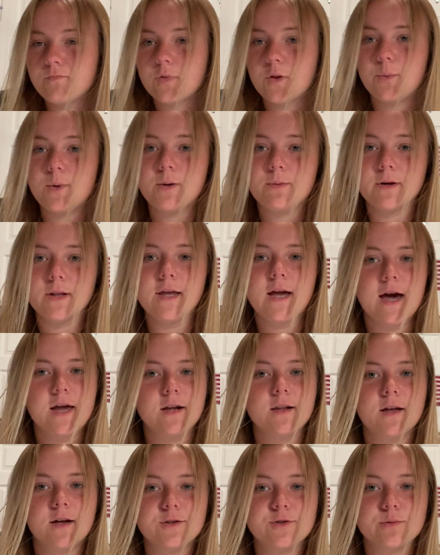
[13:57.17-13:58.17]
We really had a
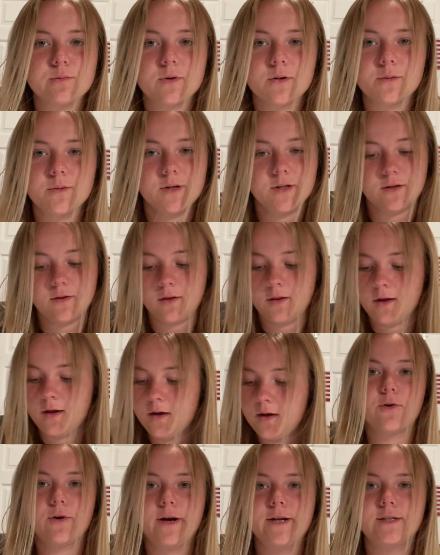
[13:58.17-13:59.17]
lot to work with.
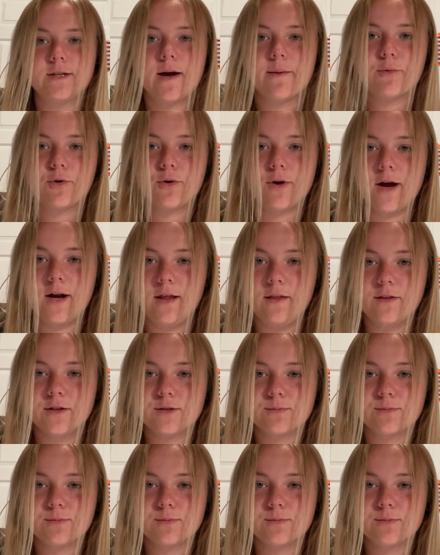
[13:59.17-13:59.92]
We had a great time